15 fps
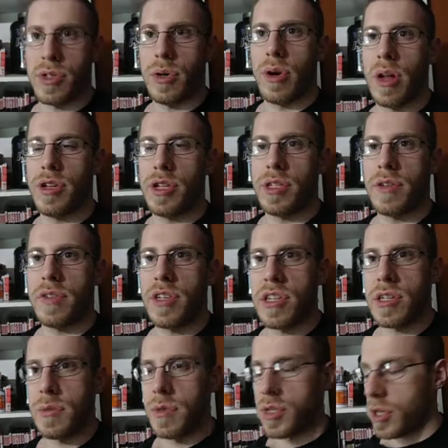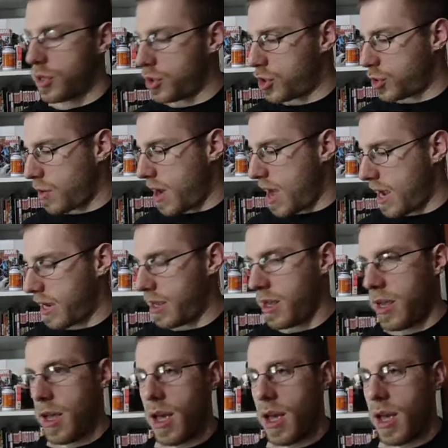your digestive system is on track.